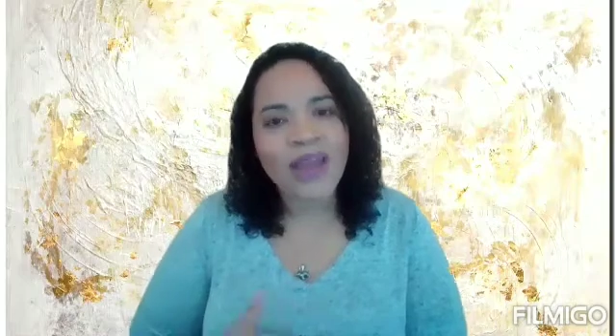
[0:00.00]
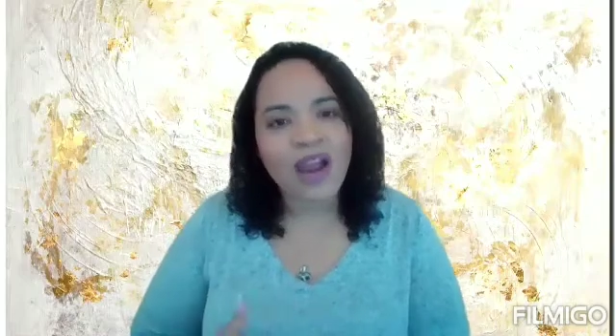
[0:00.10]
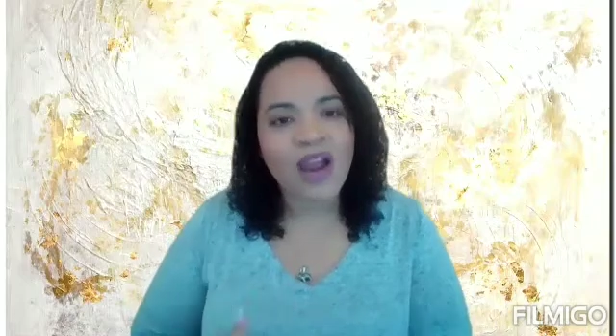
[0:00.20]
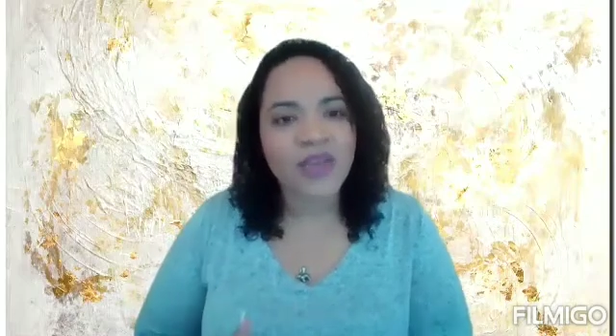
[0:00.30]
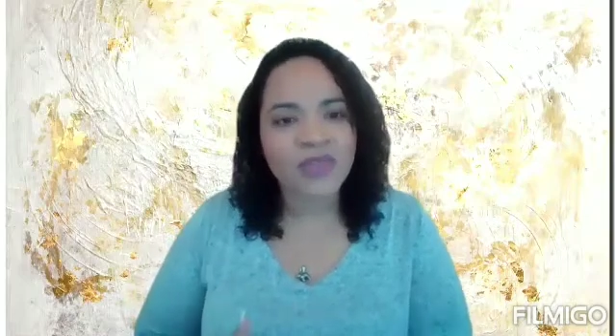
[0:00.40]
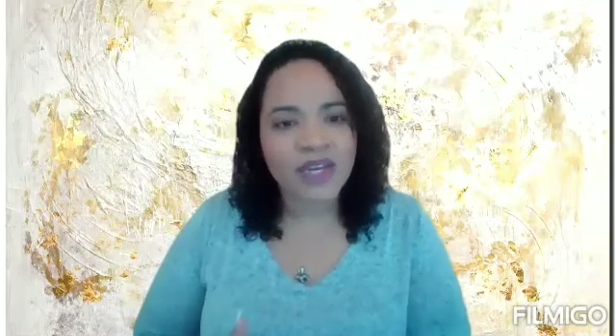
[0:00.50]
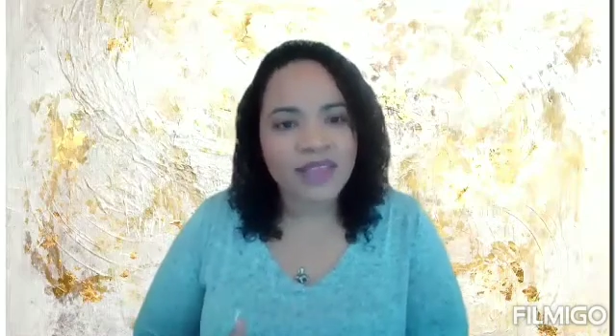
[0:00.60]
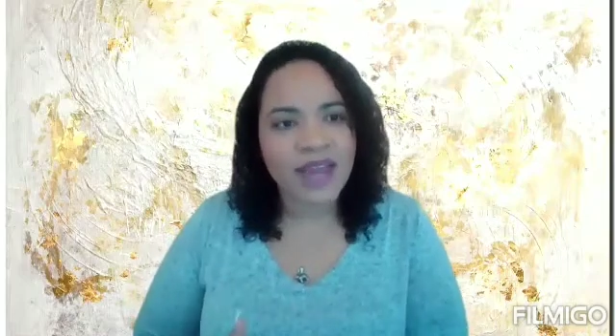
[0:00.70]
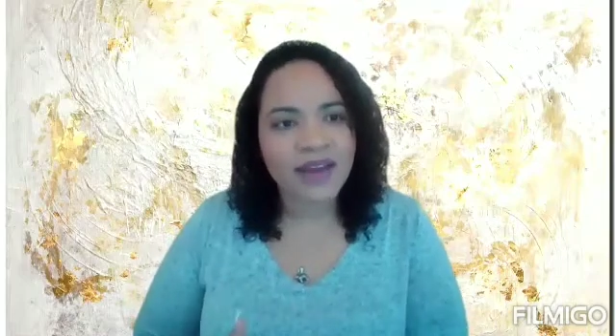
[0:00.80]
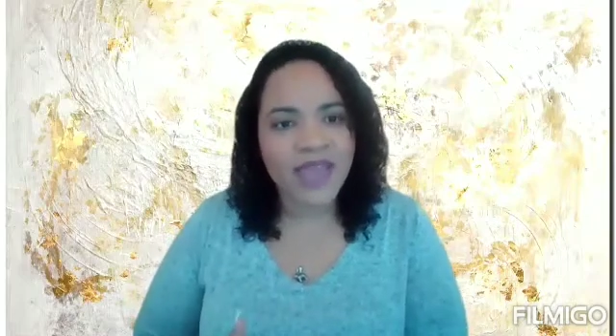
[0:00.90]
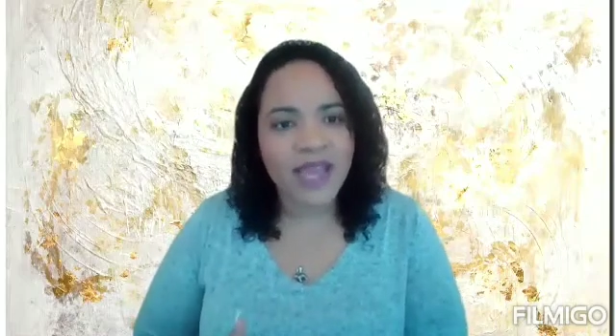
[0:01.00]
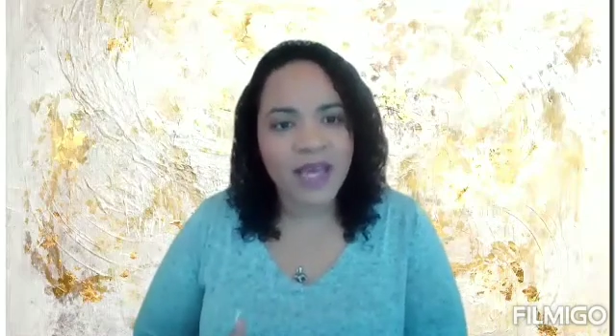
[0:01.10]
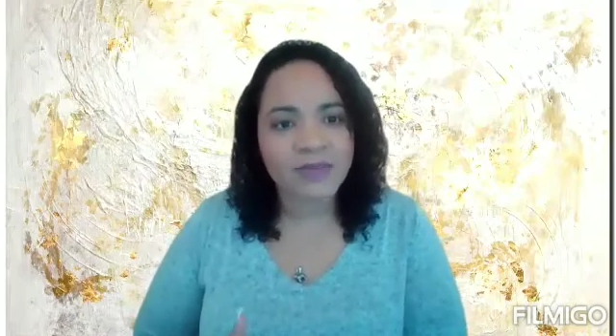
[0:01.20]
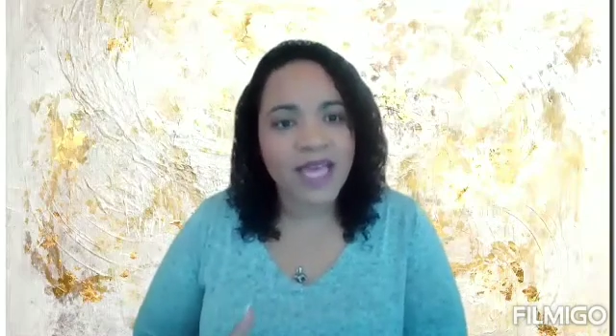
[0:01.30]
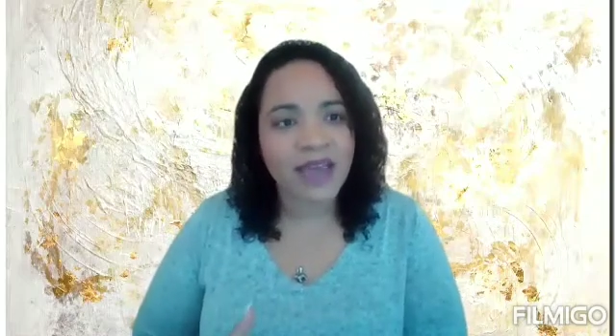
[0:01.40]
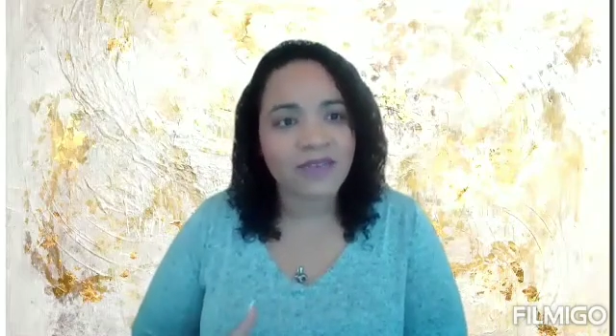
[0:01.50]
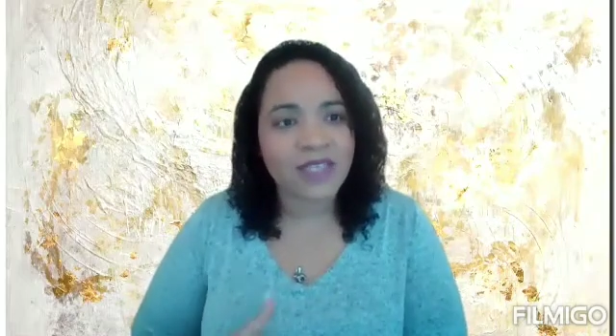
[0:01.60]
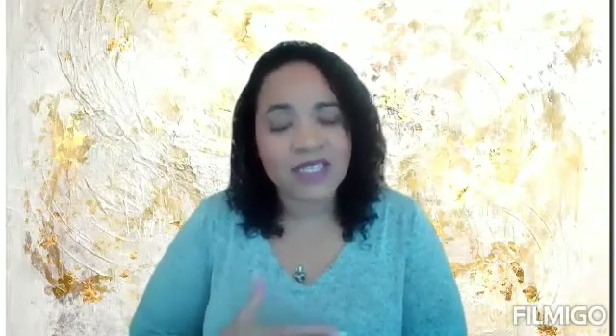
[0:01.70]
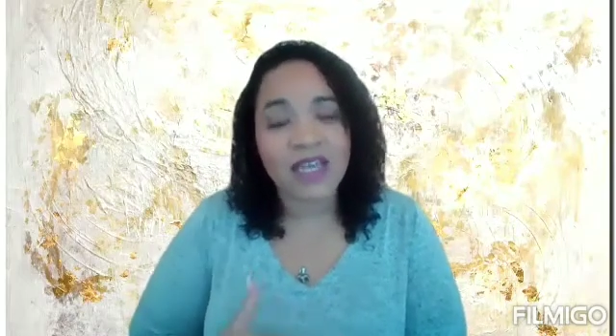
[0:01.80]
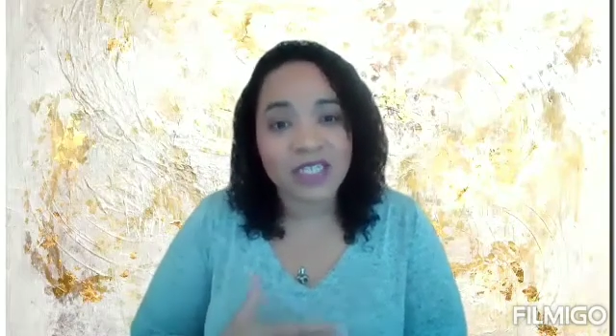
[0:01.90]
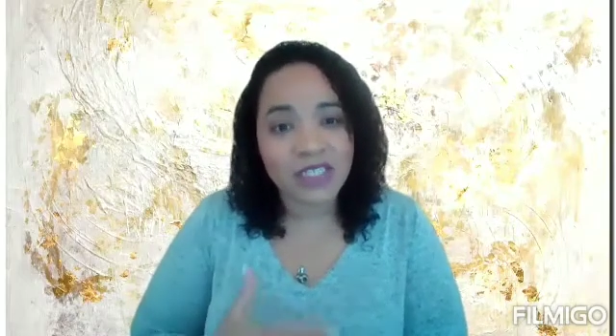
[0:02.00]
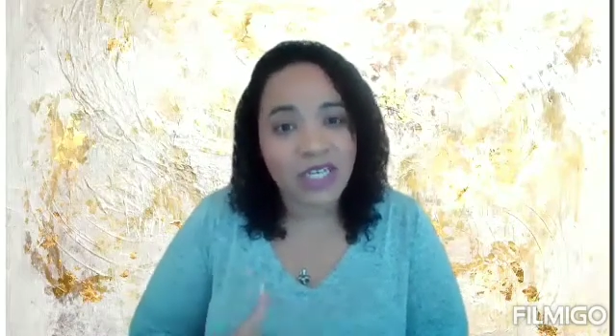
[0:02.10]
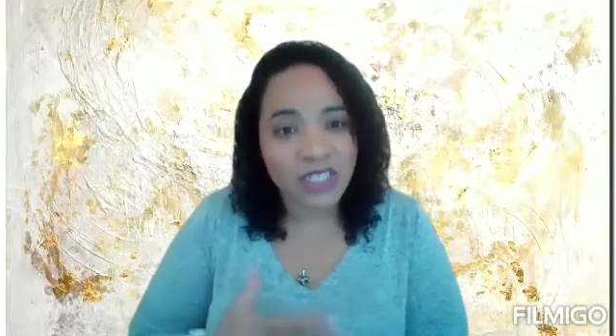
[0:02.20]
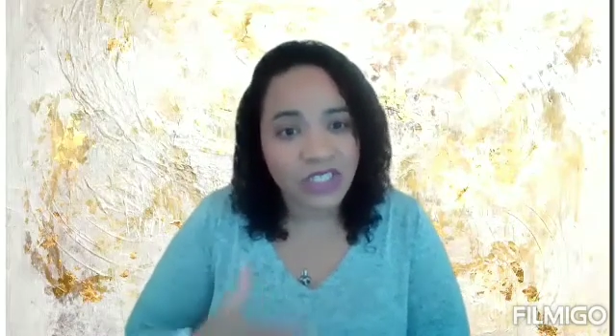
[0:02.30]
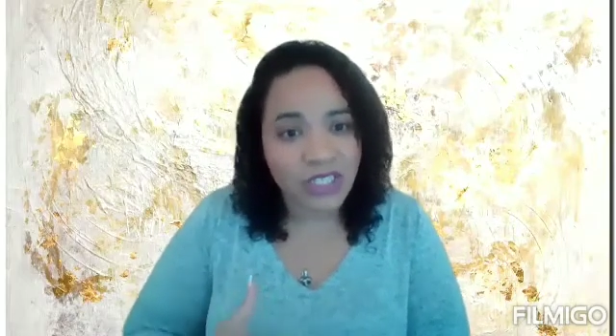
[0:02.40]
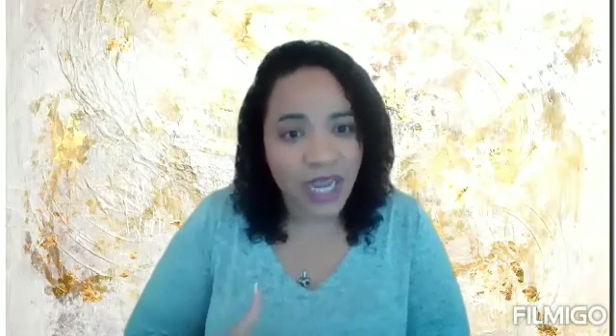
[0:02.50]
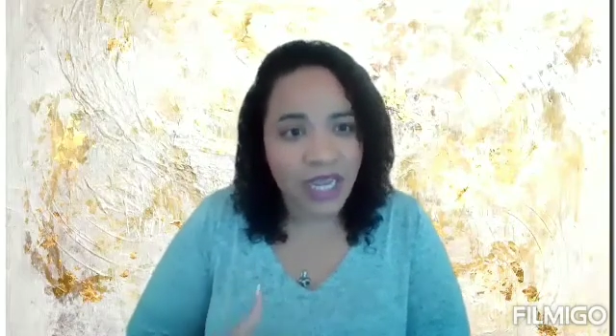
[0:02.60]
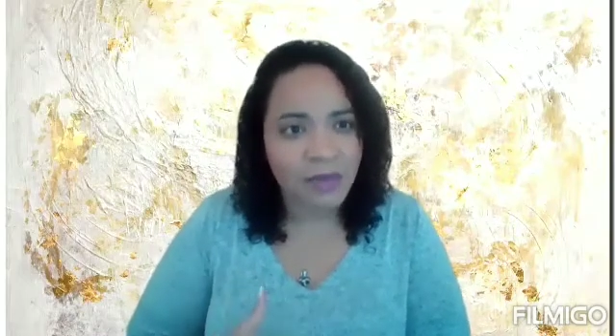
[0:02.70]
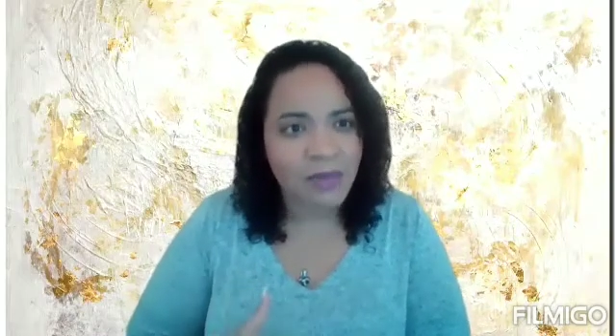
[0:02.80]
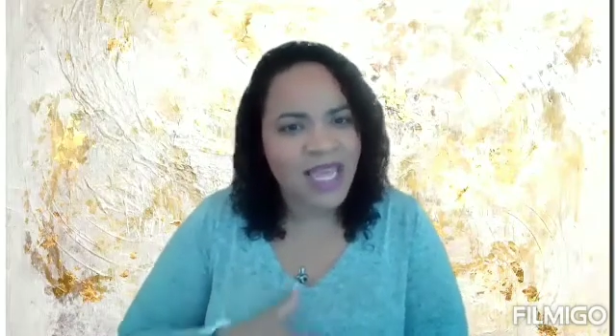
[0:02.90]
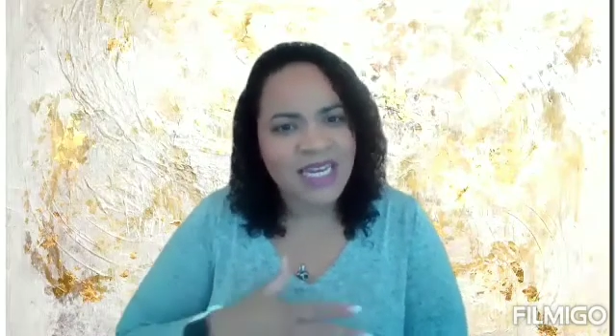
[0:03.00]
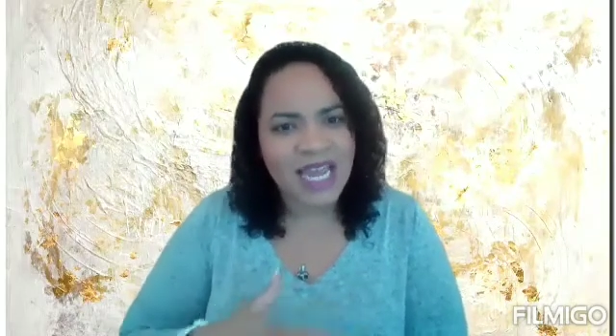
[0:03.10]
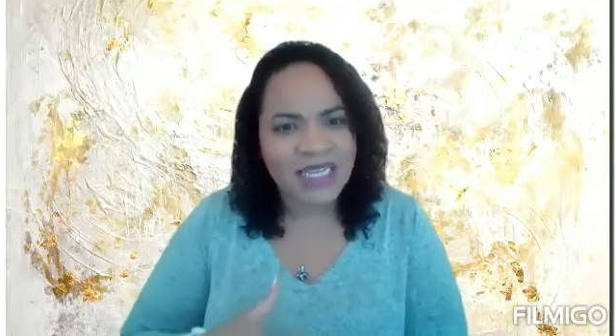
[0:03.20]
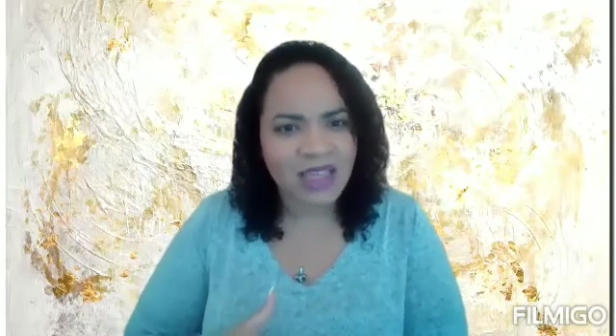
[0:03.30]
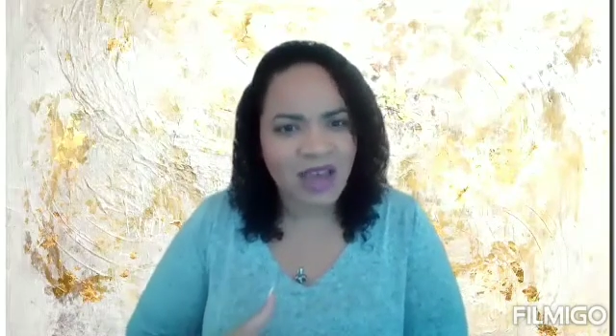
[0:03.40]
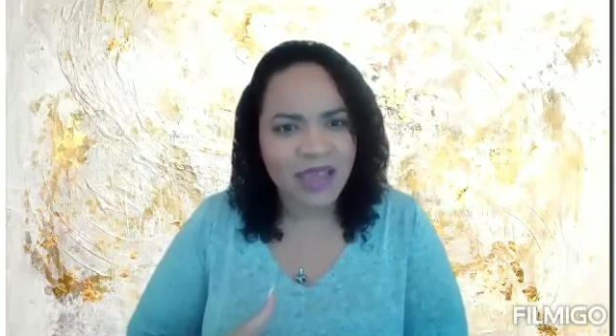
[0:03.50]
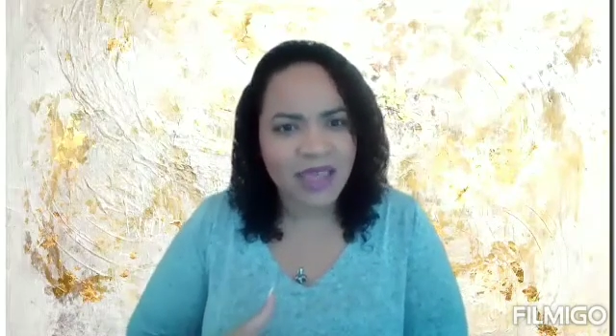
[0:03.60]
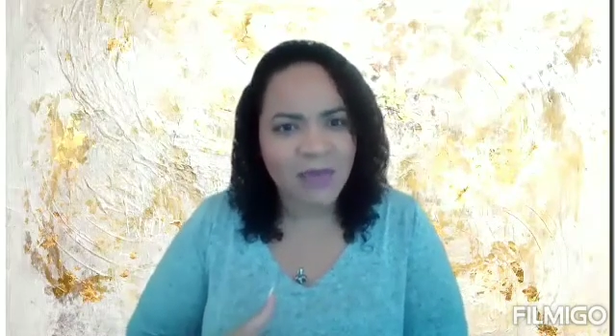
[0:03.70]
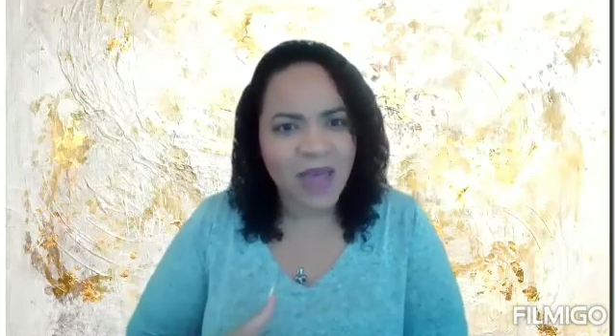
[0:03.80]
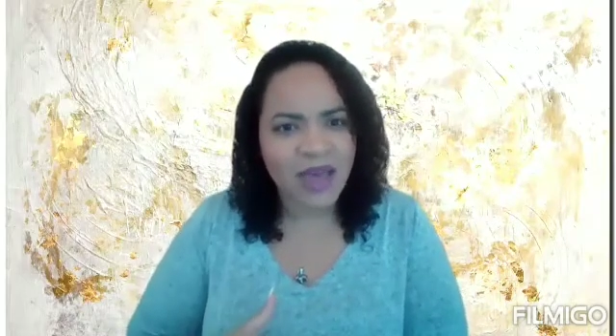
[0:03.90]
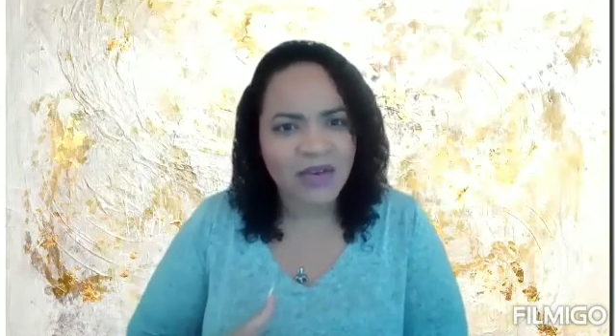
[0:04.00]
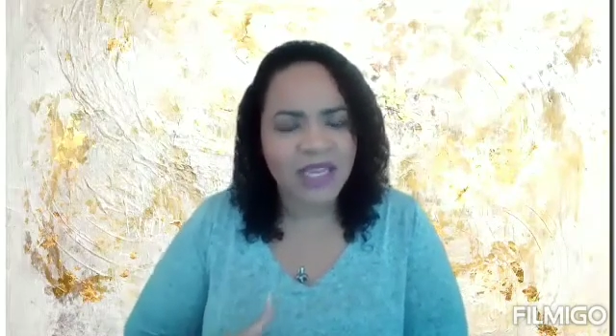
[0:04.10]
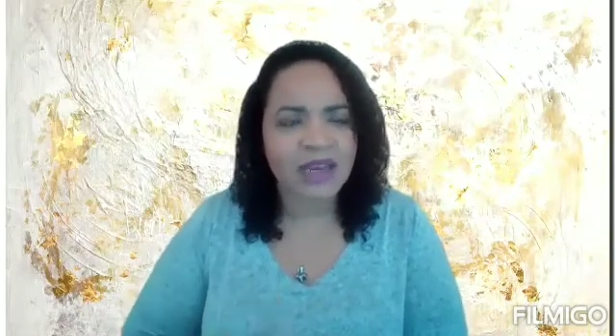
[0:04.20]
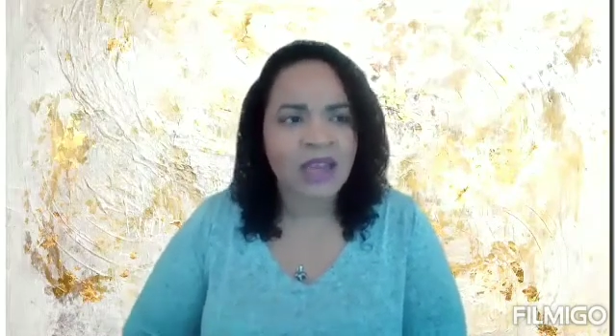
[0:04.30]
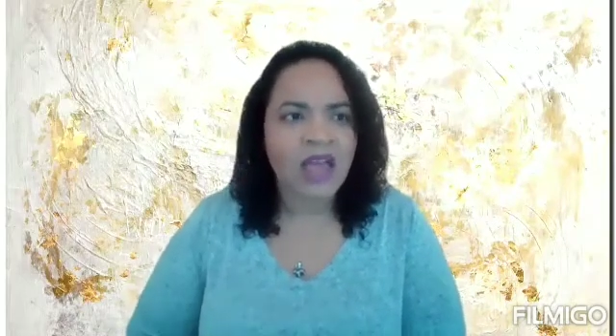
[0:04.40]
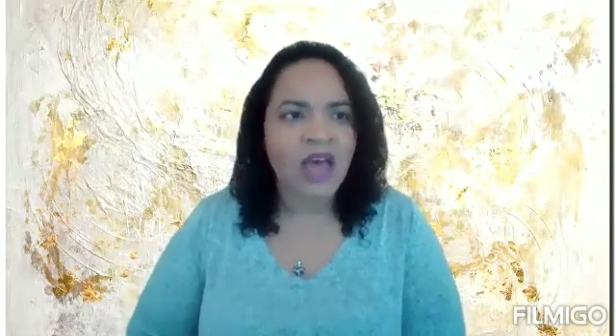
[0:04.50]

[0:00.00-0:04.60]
I'd argue that a lot of that comes out of this hush hush shame, not talking about it.